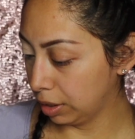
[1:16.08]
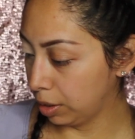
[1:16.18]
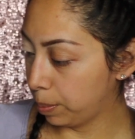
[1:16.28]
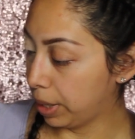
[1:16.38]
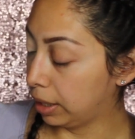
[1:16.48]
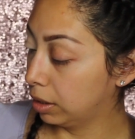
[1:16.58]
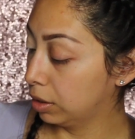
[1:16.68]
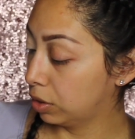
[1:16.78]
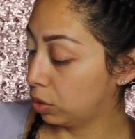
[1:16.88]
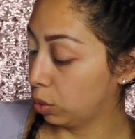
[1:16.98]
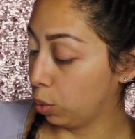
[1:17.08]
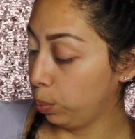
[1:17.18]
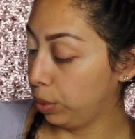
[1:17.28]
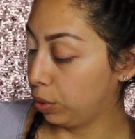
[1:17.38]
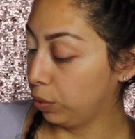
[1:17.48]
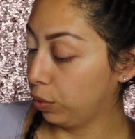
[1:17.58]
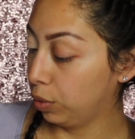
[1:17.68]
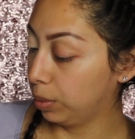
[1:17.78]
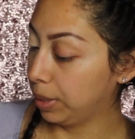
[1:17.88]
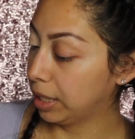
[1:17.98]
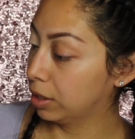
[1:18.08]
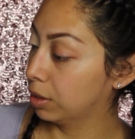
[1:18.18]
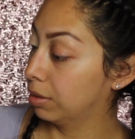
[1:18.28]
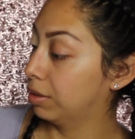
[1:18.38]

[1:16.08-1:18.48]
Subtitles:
The palette is so beautiful. I'm like,